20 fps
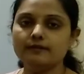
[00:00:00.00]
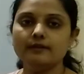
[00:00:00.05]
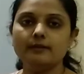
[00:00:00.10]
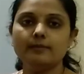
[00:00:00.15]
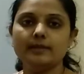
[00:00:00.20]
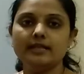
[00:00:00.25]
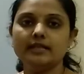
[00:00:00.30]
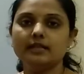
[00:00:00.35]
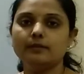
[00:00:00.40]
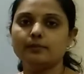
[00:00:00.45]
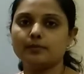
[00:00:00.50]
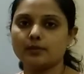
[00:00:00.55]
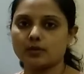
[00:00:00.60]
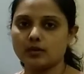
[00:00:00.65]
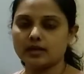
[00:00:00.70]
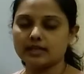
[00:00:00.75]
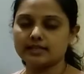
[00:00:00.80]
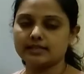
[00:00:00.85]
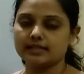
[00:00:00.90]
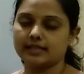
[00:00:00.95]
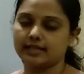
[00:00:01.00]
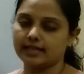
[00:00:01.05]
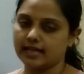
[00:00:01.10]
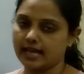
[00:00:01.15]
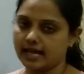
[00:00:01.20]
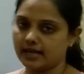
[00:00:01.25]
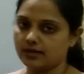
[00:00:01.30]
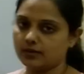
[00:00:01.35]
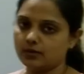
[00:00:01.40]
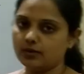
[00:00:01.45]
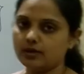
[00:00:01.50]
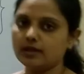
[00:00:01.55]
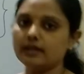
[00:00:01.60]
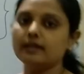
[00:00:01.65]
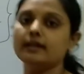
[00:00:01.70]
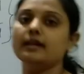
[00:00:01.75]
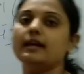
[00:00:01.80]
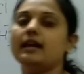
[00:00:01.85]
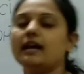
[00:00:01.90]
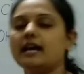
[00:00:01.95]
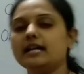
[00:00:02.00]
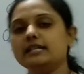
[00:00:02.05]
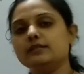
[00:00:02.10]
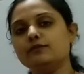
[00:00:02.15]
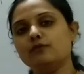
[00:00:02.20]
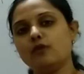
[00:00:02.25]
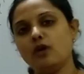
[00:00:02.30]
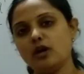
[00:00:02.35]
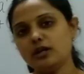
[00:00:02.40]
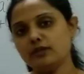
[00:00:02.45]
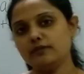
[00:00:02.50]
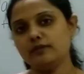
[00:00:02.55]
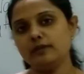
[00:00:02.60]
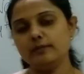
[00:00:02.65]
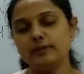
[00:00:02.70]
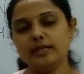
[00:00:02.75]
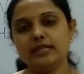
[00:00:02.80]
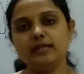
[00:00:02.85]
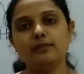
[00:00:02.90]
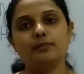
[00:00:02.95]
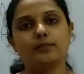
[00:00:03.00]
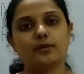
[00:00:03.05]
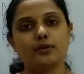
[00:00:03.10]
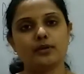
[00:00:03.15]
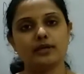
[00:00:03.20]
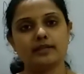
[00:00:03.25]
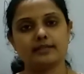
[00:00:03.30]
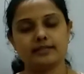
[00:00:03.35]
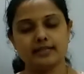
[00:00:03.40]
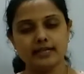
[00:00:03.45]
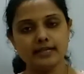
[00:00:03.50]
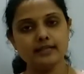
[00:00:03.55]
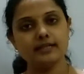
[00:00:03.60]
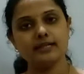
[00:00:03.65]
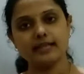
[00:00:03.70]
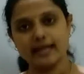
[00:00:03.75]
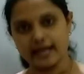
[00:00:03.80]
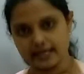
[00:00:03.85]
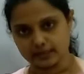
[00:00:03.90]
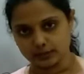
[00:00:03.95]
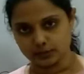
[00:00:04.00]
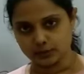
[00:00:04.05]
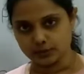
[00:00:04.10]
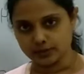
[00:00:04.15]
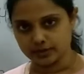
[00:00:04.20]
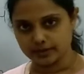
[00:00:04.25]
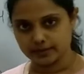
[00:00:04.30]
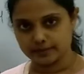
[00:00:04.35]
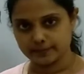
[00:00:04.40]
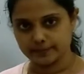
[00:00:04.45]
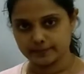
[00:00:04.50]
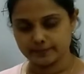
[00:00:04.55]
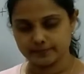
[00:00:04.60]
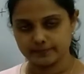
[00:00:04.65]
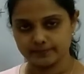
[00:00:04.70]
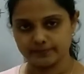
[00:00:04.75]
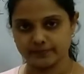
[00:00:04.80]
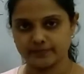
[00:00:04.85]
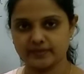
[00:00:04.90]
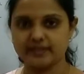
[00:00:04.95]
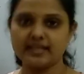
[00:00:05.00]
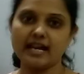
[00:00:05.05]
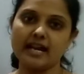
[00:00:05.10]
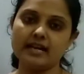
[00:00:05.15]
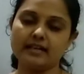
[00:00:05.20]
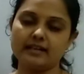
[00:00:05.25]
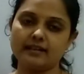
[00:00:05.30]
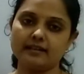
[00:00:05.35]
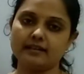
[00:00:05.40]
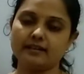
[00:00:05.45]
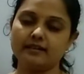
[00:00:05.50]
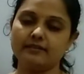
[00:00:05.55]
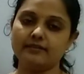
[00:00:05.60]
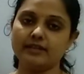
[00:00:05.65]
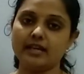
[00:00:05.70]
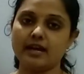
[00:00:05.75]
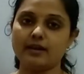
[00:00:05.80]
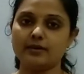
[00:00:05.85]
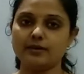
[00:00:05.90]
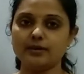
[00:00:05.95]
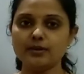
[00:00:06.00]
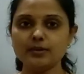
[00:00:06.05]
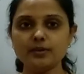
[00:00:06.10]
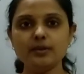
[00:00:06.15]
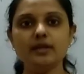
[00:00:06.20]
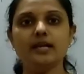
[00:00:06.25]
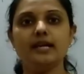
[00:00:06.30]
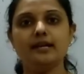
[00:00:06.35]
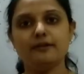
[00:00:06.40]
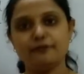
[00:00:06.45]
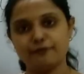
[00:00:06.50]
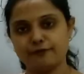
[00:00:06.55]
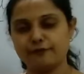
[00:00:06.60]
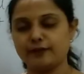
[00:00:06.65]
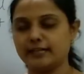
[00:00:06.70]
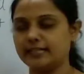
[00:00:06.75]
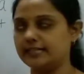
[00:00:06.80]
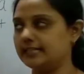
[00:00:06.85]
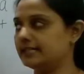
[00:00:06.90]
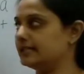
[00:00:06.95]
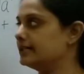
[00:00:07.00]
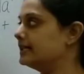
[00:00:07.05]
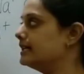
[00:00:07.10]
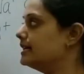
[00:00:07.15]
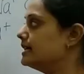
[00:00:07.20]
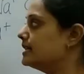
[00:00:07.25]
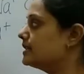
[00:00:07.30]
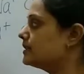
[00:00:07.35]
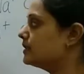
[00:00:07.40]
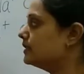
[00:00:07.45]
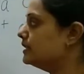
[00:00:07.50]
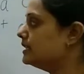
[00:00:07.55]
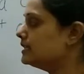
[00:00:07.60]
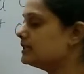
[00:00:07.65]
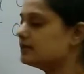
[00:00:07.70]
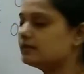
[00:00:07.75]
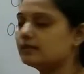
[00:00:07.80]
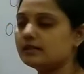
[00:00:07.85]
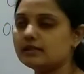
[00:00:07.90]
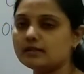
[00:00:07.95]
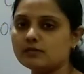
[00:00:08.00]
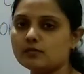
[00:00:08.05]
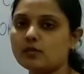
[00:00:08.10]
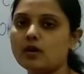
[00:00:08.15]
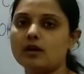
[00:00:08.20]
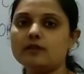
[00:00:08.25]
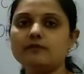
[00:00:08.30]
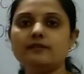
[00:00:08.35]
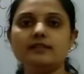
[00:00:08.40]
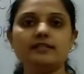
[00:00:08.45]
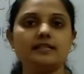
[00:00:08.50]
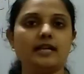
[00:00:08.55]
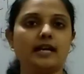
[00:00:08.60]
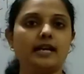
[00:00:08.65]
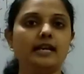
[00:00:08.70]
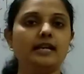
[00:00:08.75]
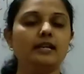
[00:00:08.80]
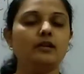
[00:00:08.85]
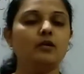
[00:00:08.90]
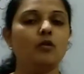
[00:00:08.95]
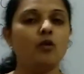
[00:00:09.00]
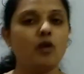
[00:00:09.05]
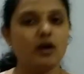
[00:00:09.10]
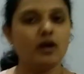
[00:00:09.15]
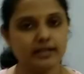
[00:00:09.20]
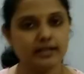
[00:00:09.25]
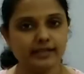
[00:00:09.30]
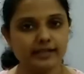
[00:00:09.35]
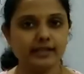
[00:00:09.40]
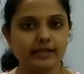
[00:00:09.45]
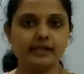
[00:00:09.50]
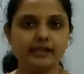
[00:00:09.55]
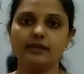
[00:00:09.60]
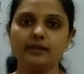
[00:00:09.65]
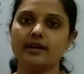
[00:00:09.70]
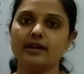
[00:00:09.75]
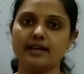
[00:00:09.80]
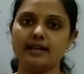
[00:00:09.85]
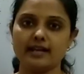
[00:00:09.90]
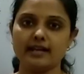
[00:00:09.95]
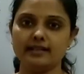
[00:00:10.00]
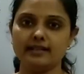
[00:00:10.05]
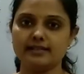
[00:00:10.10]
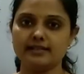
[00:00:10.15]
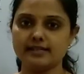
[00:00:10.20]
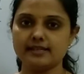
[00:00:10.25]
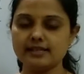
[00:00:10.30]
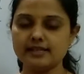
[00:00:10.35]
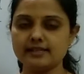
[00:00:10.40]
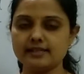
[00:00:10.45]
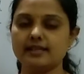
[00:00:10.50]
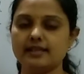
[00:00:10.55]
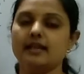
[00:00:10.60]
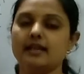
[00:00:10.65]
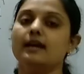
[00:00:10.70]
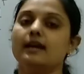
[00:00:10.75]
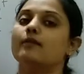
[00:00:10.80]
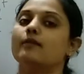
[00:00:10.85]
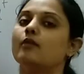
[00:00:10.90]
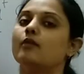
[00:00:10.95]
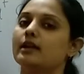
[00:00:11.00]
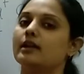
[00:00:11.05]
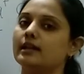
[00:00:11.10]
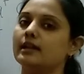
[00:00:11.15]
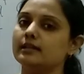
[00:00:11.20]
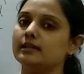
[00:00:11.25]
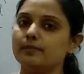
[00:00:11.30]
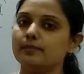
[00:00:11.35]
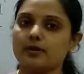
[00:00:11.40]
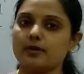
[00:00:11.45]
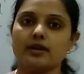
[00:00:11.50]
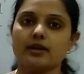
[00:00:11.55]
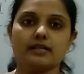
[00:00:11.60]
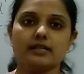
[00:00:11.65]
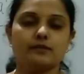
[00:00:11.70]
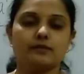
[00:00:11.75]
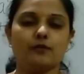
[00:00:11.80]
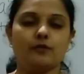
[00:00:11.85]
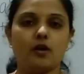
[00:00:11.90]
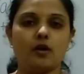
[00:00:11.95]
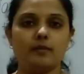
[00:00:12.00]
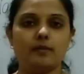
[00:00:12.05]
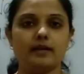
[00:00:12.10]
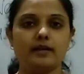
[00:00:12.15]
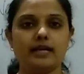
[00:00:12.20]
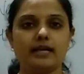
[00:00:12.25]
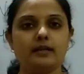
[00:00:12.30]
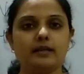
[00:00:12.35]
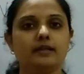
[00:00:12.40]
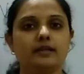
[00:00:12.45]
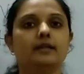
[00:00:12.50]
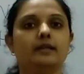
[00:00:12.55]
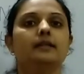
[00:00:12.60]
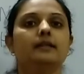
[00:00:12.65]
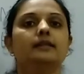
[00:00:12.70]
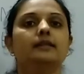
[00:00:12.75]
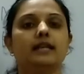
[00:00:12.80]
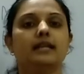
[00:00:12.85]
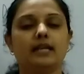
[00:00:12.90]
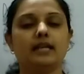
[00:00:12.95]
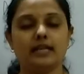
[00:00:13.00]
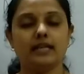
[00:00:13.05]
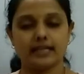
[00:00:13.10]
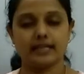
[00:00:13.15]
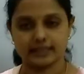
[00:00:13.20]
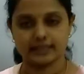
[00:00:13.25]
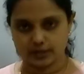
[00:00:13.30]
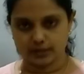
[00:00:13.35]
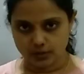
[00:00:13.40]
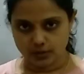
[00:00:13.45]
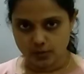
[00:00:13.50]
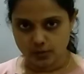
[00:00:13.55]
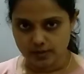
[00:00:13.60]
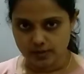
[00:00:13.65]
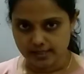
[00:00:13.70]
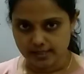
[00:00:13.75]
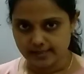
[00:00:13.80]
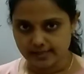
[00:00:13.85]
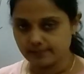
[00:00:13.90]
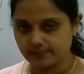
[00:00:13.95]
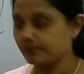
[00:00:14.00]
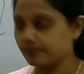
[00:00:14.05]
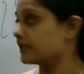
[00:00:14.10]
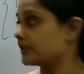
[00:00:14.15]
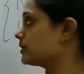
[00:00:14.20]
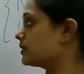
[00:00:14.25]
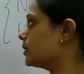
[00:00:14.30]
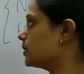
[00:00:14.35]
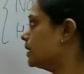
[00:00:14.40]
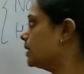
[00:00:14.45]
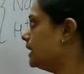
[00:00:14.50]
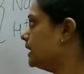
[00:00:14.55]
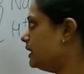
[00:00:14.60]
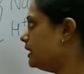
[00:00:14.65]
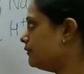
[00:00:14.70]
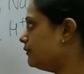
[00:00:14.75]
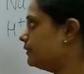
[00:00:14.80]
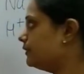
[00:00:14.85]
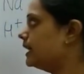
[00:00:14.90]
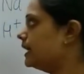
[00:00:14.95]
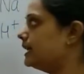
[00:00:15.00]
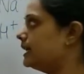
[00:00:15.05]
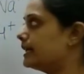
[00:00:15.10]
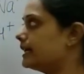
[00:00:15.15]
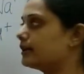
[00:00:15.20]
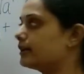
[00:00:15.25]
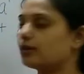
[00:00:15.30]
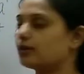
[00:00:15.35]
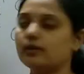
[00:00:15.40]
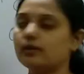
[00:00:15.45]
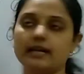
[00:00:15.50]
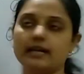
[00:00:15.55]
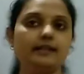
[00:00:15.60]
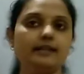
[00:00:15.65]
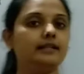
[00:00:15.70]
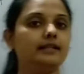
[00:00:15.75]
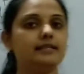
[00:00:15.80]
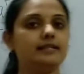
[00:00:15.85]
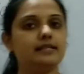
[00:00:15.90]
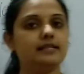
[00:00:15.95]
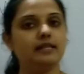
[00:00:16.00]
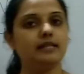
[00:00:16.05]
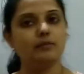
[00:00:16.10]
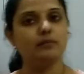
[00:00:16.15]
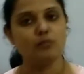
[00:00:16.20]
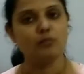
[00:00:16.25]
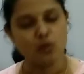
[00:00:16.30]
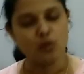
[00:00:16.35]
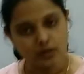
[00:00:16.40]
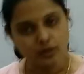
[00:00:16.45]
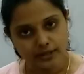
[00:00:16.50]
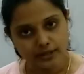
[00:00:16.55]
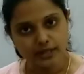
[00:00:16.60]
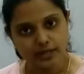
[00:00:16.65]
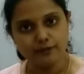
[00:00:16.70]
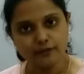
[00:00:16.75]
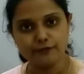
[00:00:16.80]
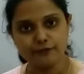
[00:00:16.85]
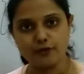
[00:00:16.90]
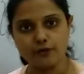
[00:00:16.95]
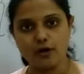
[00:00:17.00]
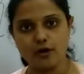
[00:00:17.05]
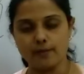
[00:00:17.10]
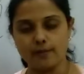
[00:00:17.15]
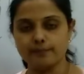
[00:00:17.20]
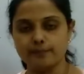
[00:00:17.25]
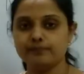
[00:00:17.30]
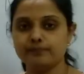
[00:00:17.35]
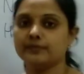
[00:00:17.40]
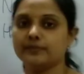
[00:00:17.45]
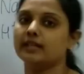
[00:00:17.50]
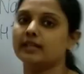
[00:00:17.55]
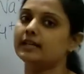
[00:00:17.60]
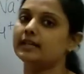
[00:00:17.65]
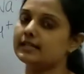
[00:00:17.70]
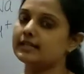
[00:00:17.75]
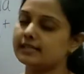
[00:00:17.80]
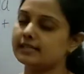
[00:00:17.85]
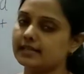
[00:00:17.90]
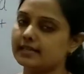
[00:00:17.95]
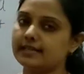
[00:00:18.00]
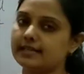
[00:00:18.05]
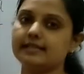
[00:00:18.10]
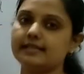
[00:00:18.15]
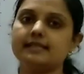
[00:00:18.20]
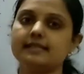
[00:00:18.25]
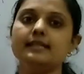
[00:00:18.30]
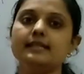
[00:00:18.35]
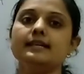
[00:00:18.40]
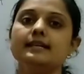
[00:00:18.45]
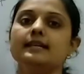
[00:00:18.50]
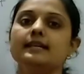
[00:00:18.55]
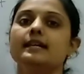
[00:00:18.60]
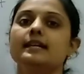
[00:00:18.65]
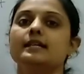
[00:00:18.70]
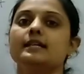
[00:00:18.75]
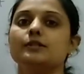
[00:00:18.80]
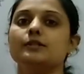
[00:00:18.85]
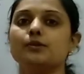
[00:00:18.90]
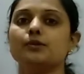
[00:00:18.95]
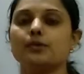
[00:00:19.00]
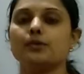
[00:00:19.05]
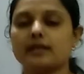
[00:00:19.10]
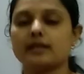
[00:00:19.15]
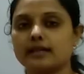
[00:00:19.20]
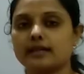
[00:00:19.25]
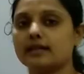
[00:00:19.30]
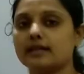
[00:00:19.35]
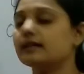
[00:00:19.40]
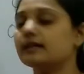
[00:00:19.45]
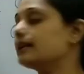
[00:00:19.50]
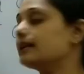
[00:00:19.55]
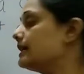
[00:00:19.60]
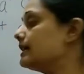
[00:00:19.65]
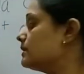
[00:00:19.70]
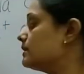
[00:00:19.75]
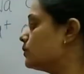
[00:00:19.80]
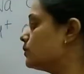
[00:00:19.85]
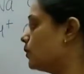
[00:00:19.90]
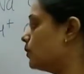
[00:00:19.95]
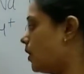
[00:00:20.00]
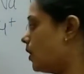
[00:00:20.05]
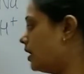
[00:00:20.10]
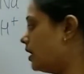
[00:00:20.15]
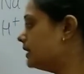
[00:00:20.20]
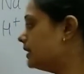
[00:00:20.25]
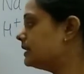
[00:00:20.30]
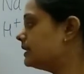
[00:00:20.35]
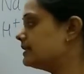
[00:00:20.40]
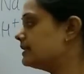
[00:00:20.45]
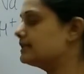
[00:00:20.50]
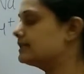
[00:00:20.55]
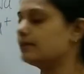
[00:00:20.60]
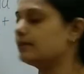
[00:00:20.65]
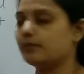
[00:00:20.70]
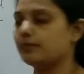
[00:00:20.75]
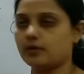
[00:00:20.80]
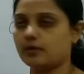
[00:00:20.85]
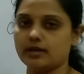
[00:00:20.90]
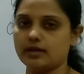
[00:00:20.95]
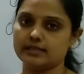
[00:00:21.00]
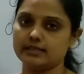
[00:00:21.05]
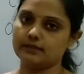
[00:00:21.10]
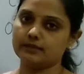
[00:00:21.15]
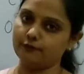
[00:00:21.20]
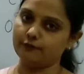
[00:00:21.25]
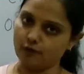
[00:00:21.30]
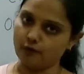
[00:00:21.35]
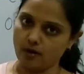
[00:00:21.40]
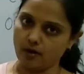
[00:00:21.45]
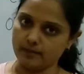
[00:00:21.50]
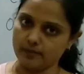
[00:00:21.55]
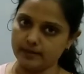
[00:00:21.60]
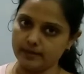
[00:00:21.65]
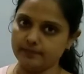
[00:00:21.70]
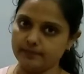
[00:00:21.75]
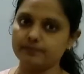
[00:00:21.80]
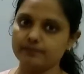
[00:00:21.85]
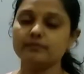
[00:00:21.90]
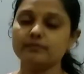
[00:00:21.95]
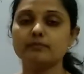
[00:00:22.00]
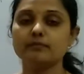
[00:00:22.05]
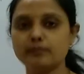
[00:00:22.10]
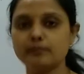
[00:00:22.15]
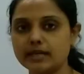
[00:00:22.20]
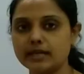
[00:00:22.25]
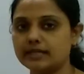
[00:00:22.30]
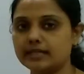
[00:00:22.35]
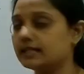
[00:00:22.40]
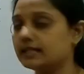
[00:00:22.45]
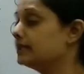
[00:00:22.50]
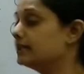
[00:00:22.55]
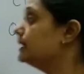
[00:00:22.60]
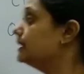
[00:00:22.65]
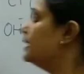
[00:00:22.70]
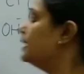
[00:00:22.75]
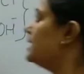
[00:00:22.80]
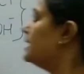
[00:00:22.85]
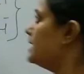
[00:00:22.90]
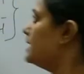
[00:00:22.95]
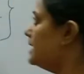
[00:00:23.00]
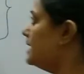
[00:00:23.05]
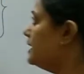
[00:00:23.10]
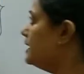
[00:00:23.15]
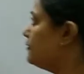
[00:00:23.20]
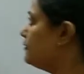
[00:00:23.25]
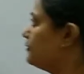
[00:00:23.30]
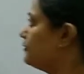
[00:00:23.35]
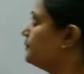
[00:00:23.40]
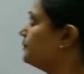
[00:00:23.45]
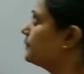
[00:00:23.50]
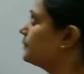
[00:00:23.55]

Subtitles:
will be the product at anode and what will be the product at cathode? That we have to find. So this is what we study in qualitative analysis. What are the products formed at the electrodes? So if the electrolyte it is in the molten form, it is easy to recognize what is the product formed. But if